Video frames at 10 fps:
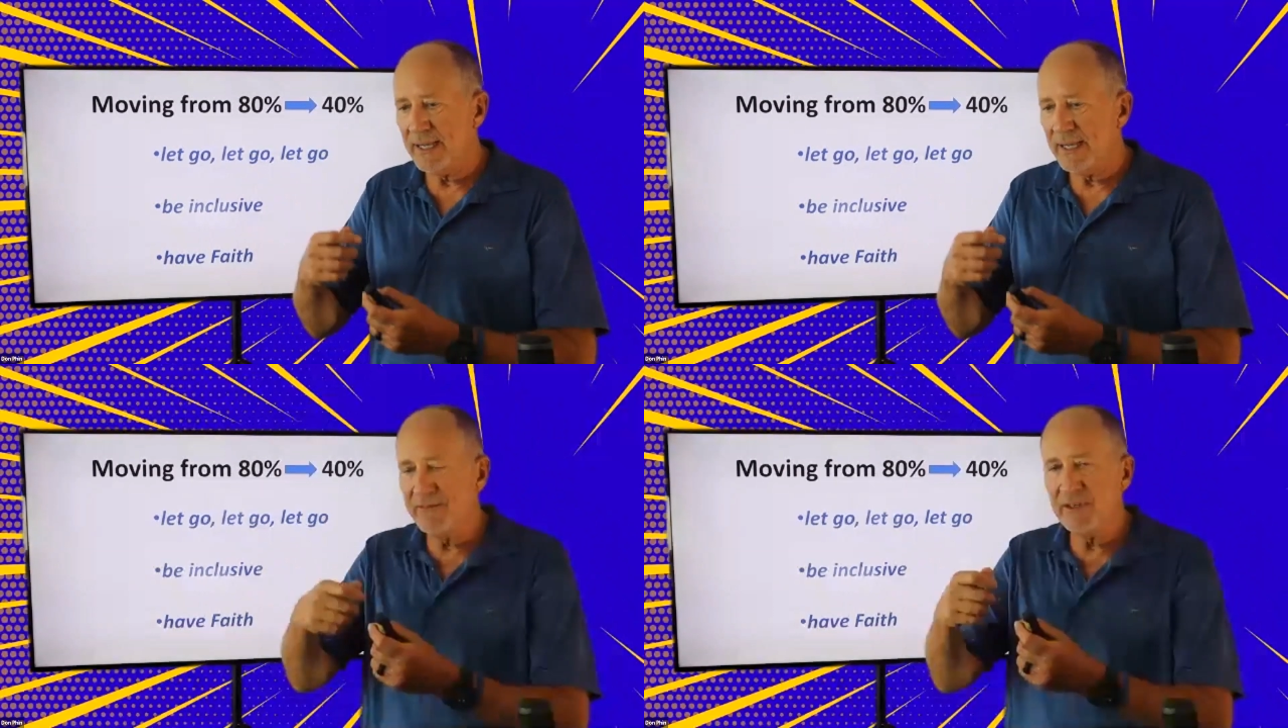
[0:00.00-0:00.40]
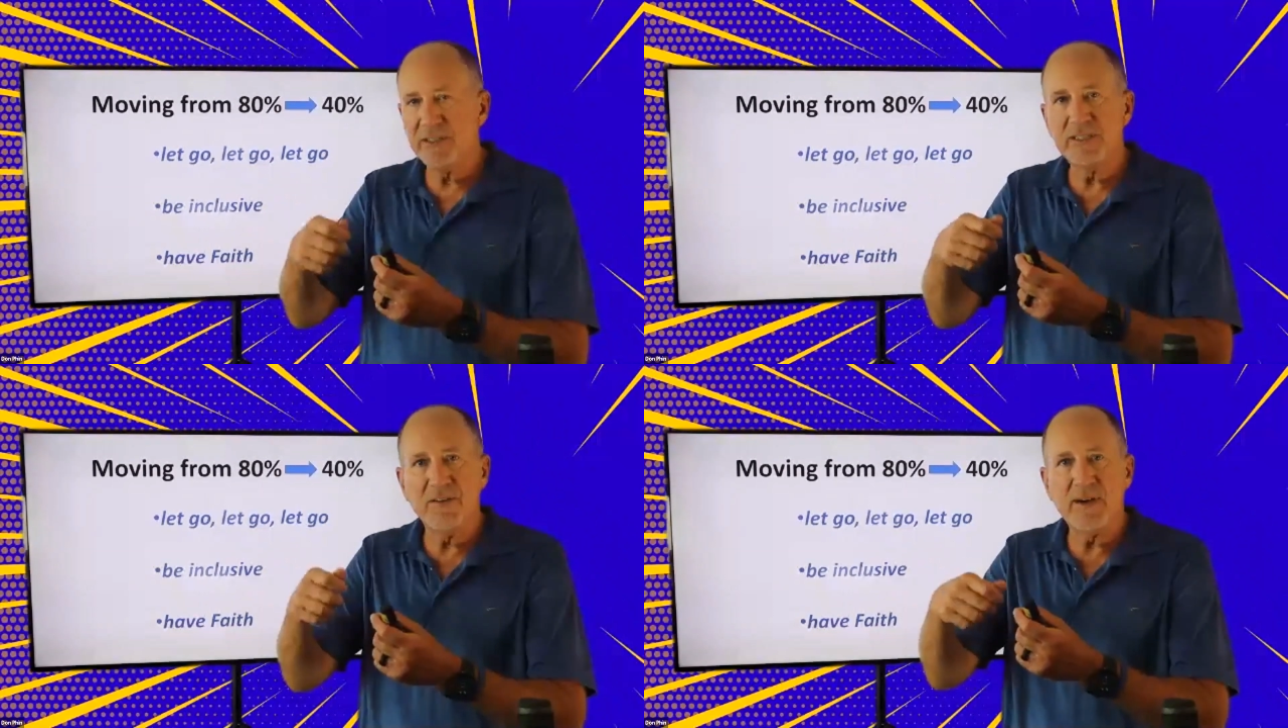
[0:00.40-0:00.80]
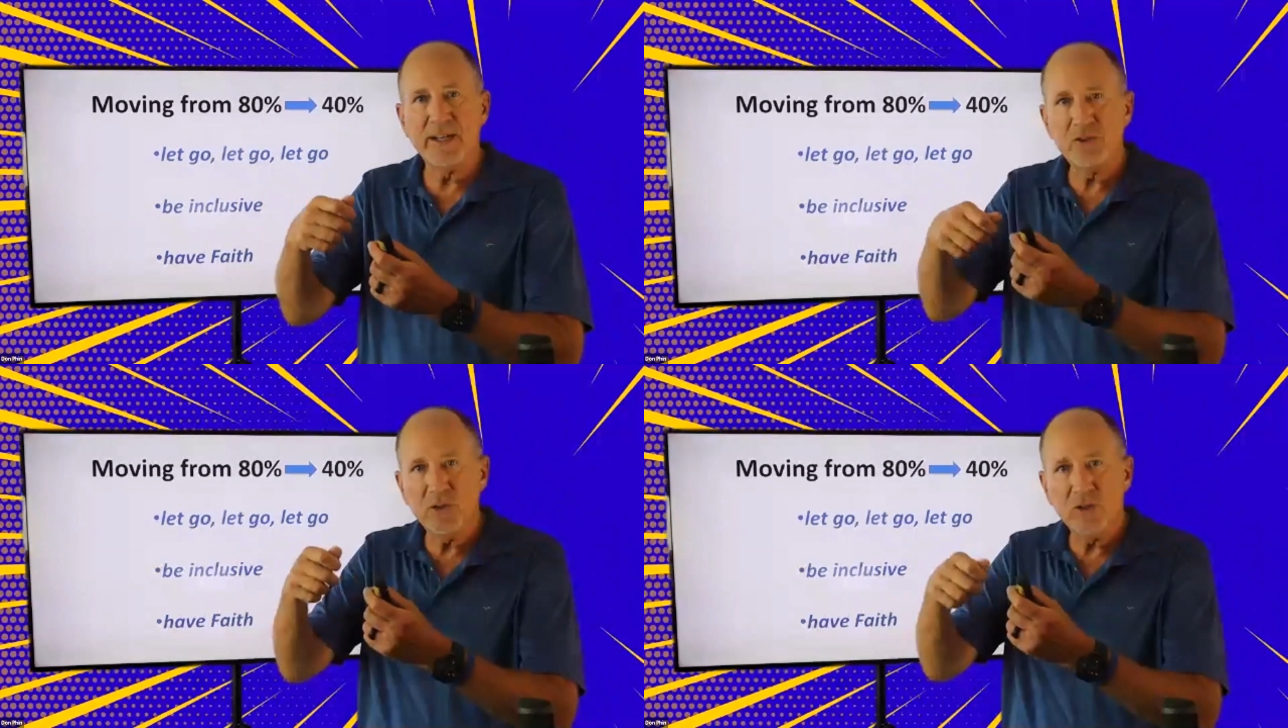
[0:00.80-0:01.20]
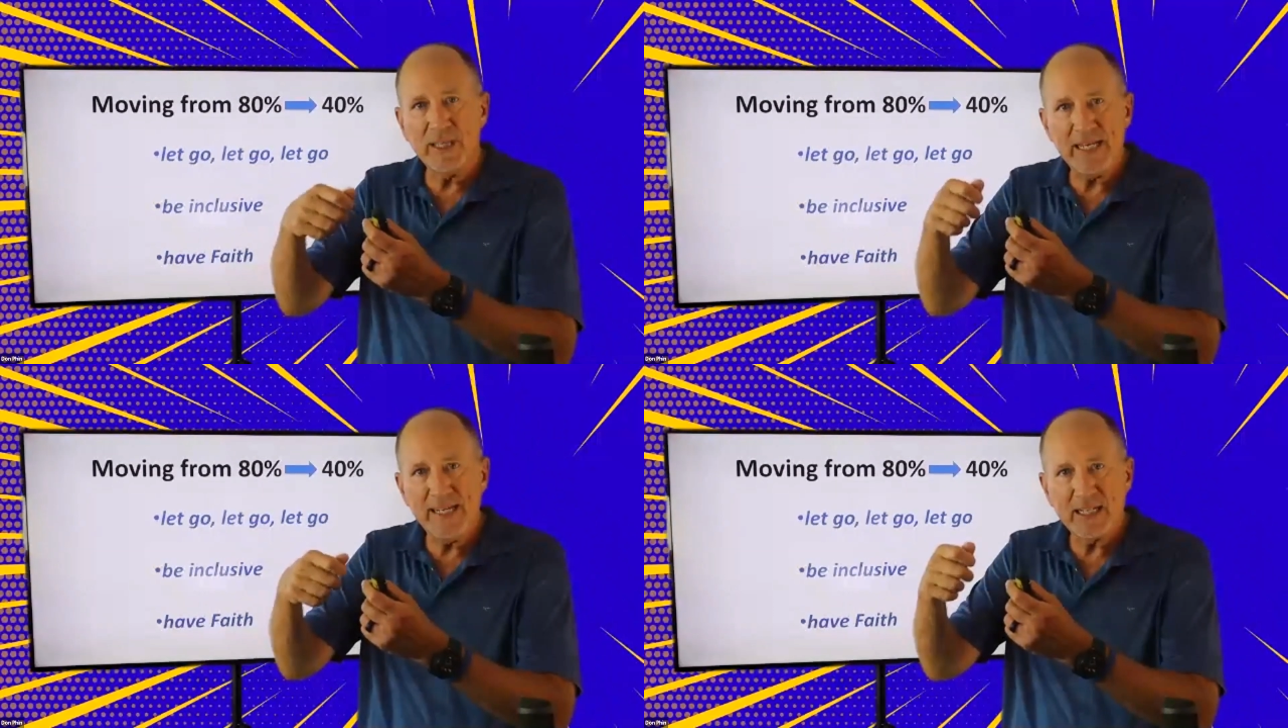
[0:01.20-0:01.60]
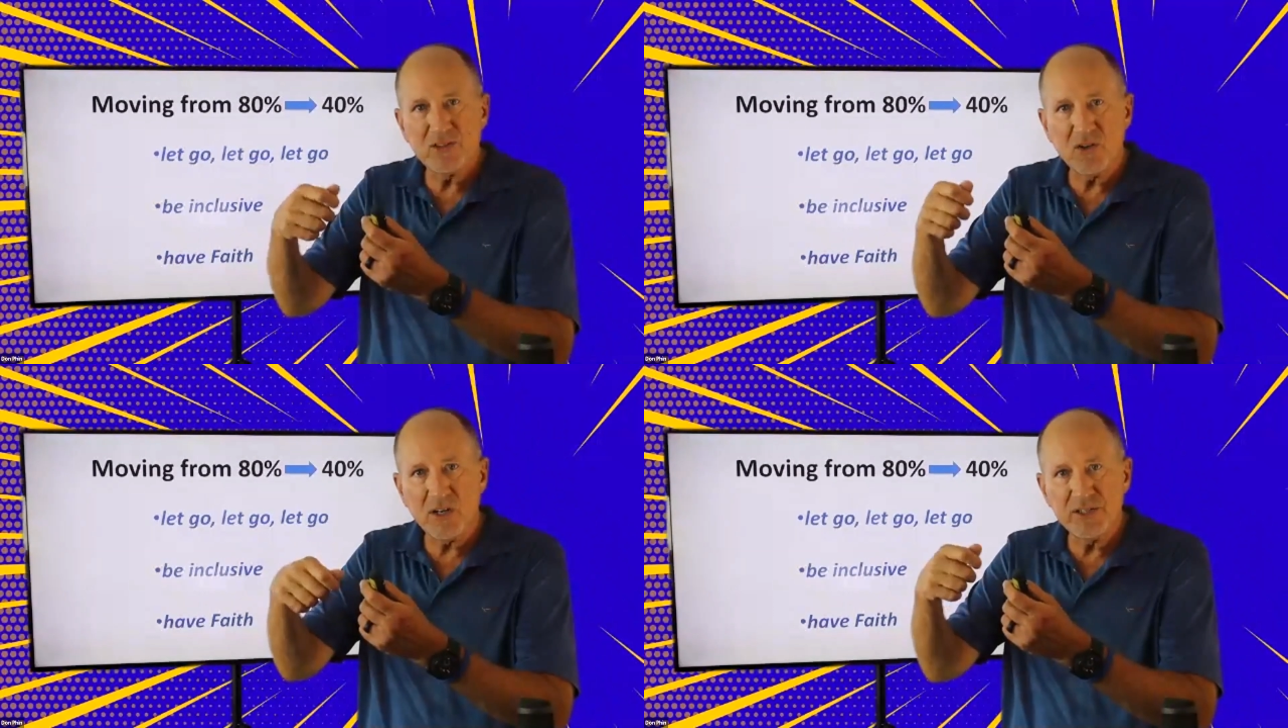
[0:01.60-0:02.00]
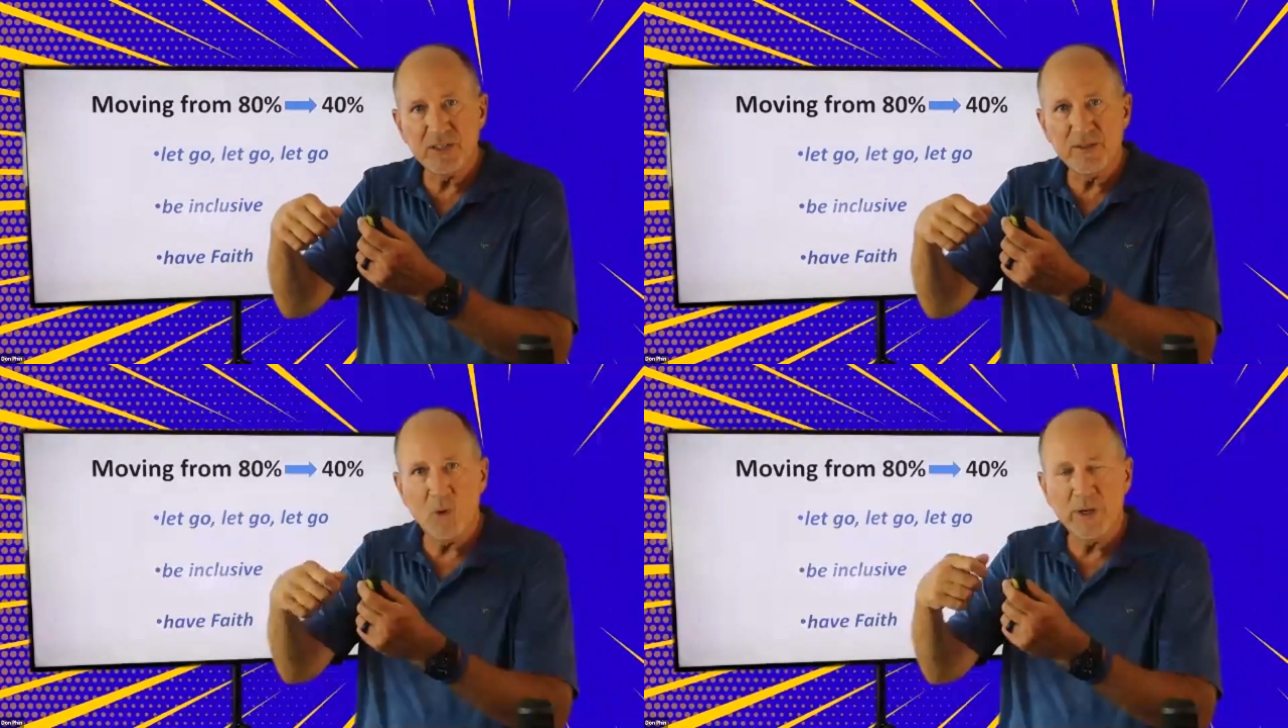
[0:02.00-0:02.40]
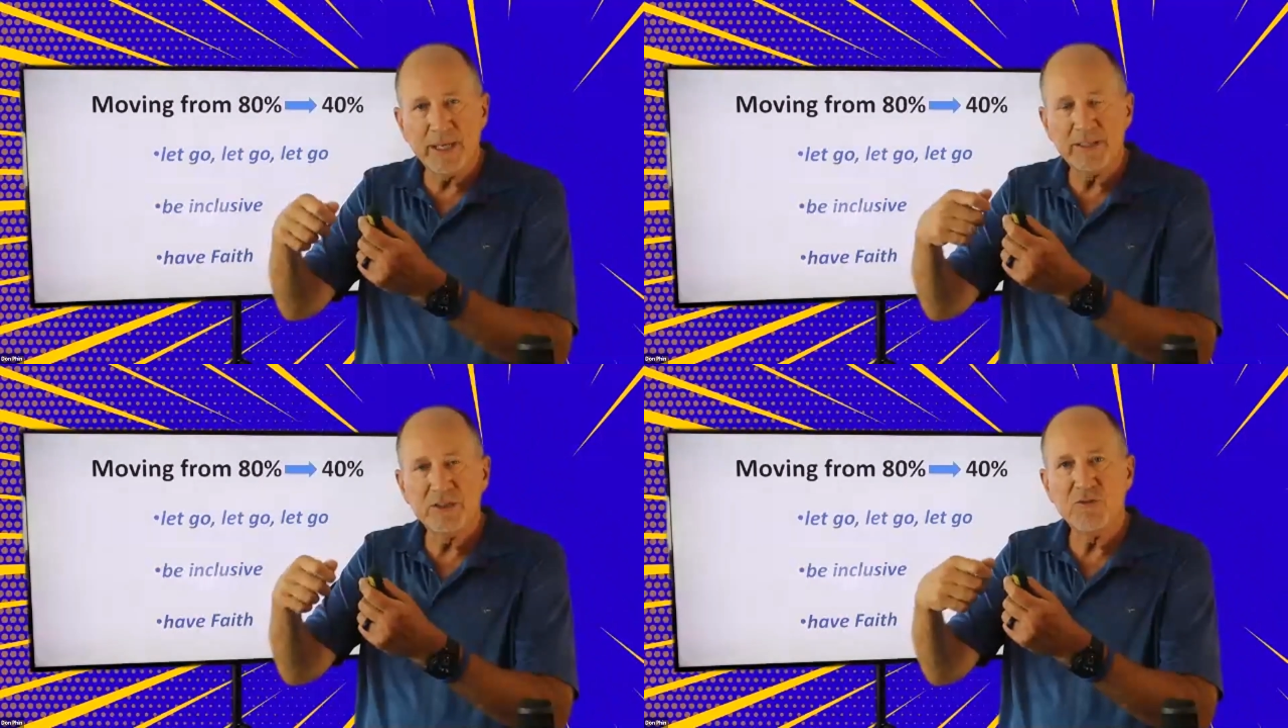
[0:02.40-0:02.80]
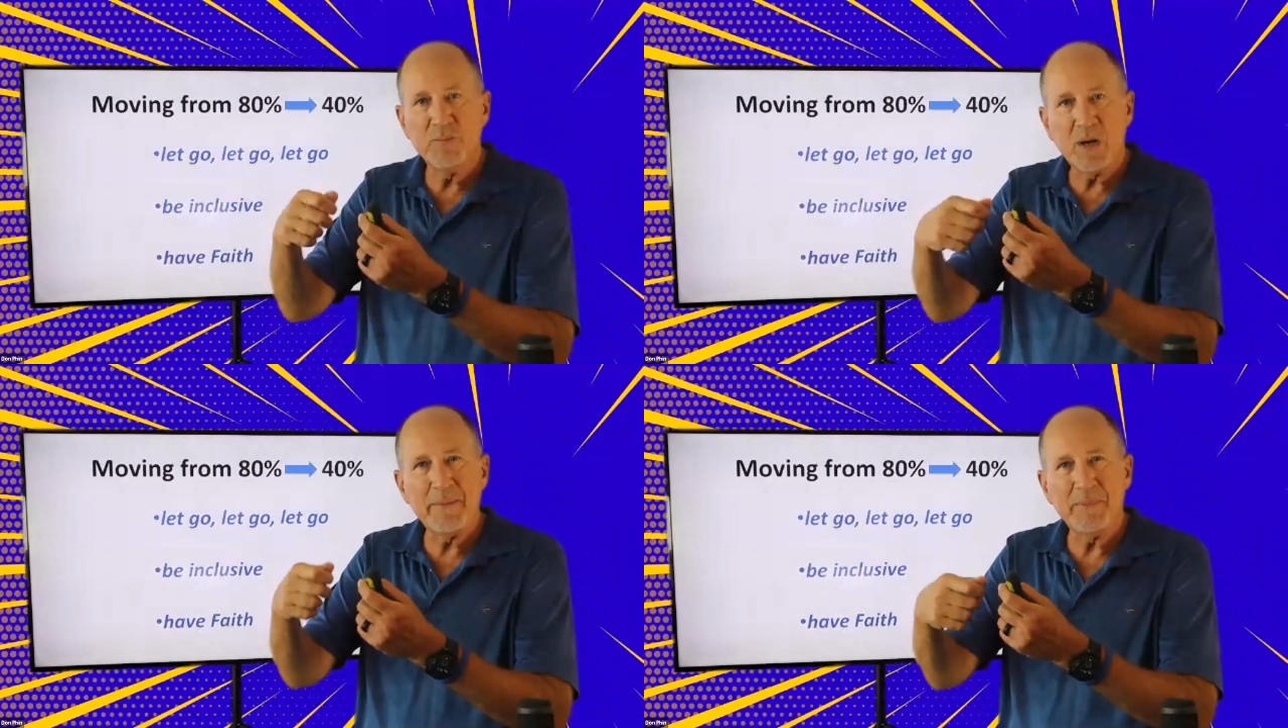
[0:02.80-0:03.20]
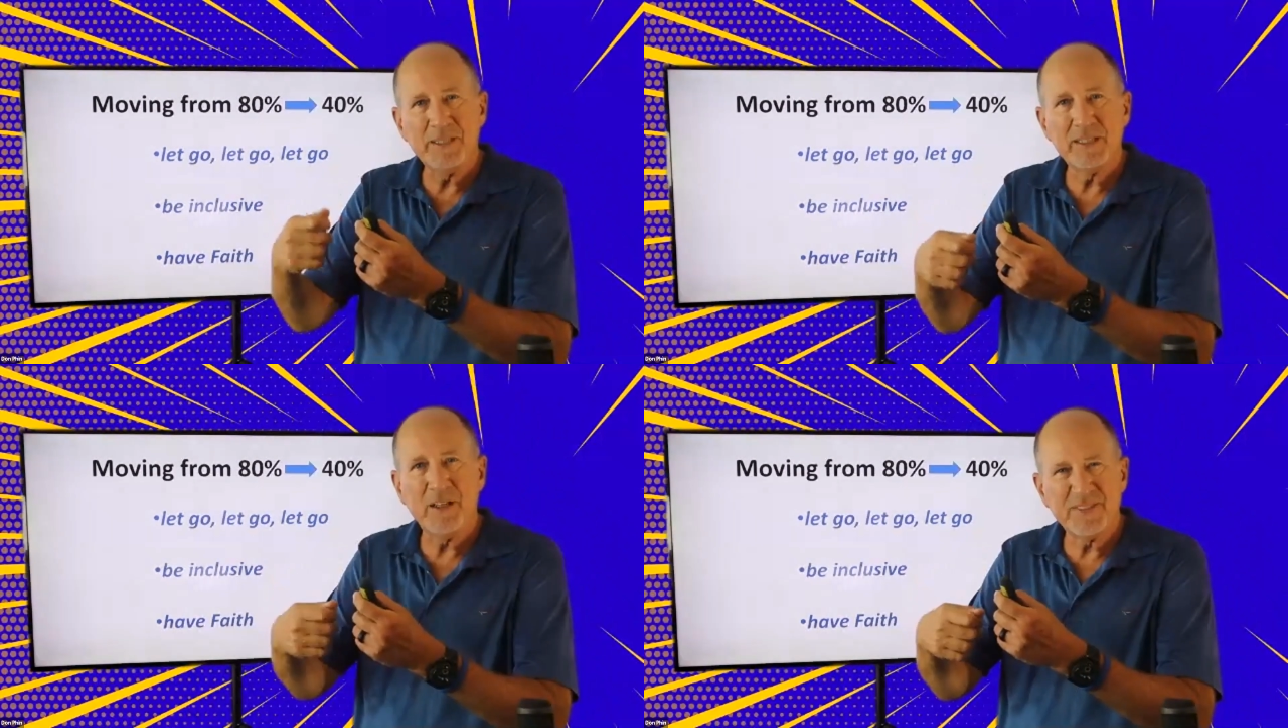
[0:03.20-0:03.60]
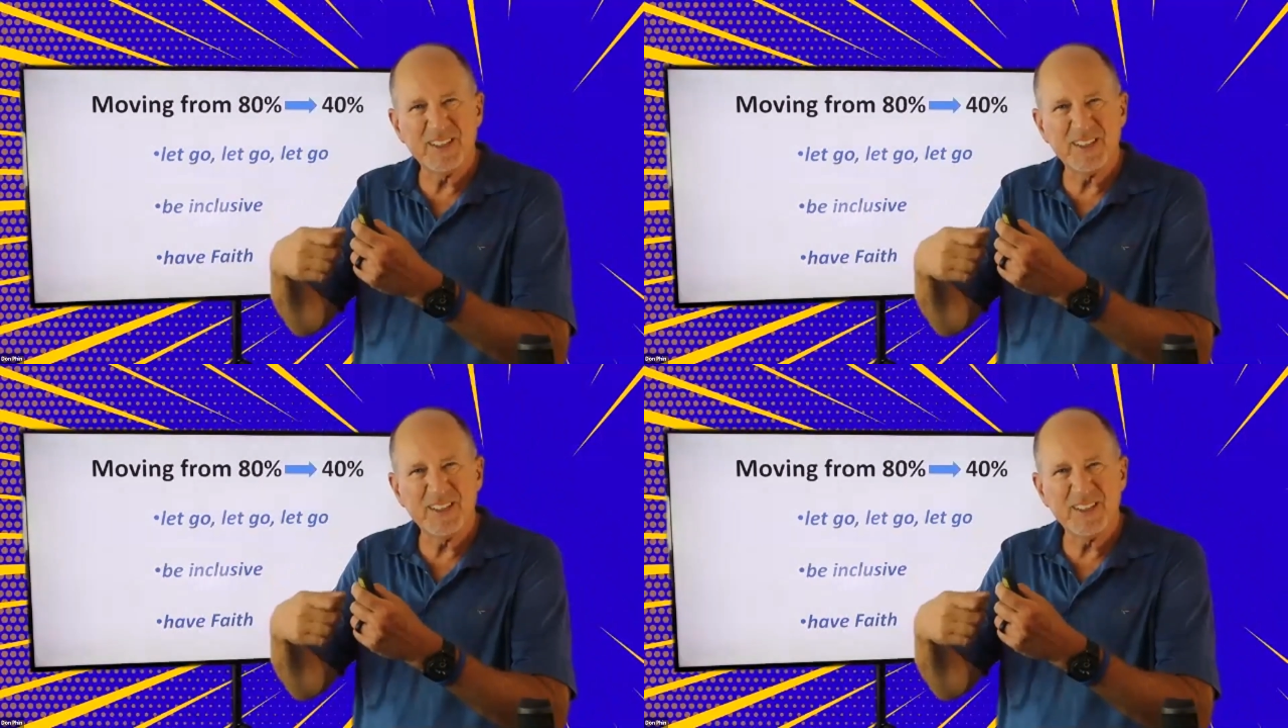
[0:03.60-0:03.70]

giving yourself, I do little index cards in the morning to remind myself,